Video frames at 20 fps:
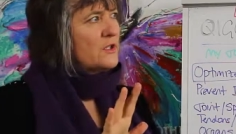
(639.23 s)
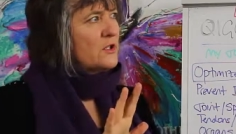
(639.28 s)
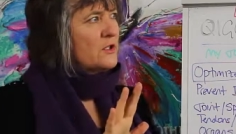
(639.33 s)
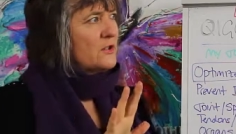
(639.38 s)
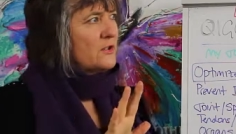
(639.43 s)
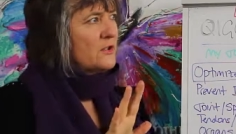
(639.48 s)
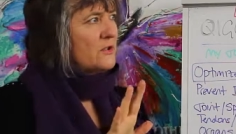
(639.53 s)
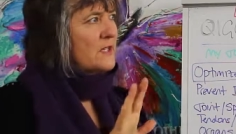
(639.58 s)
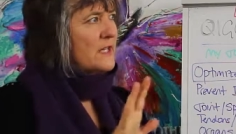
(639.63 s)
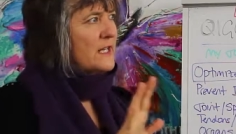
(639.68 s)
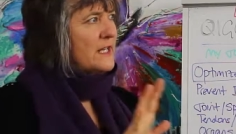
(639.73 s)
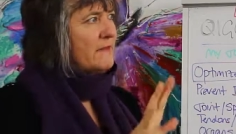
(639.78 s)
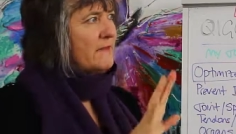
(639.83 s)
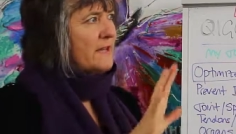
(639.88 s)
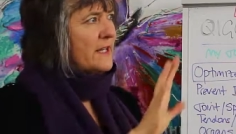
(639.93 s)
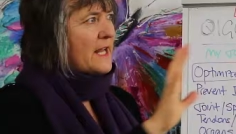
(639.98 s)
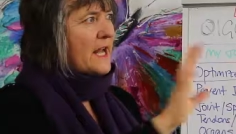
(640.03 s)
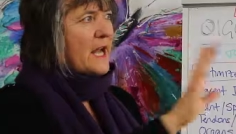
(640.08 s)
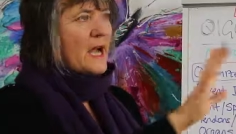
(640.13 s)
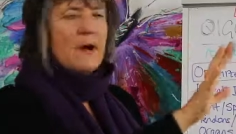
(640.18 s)
to live
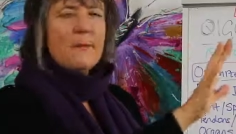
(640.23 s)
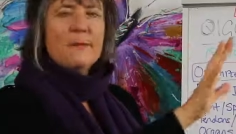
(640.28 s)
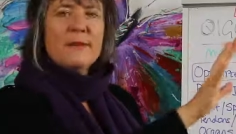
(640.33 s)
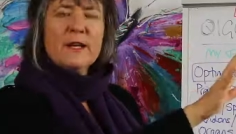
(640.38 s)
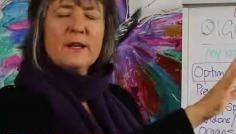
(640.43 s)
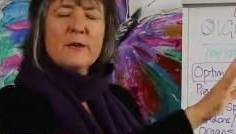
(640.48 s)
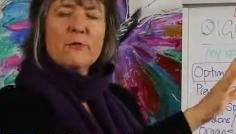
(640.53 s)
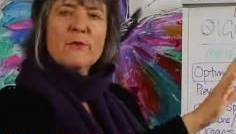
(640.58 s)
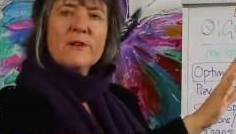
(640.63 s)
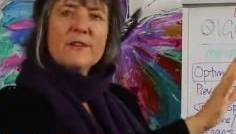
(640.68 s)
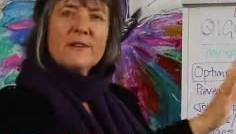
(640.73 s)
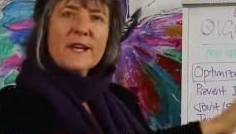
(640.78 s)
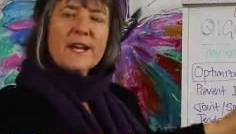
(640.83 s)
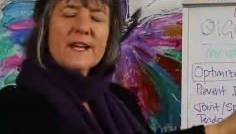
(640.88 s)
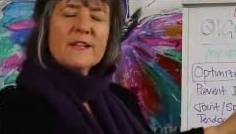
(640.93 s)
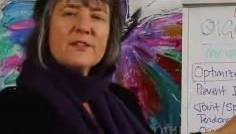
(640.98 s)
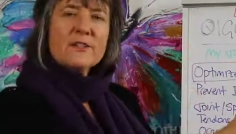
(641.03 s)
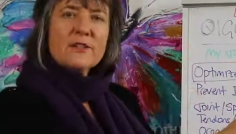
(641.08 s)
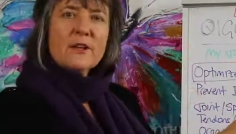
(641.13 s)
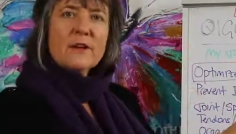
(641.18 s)
in harmony with
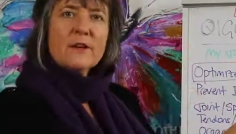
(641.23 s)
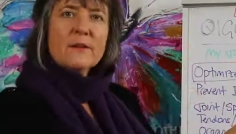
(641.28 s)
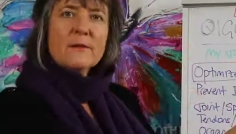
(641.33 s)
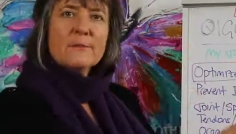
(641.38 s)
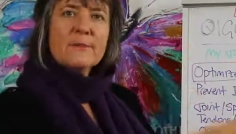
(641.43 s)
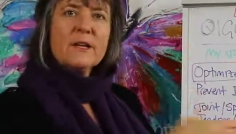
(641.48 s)
nature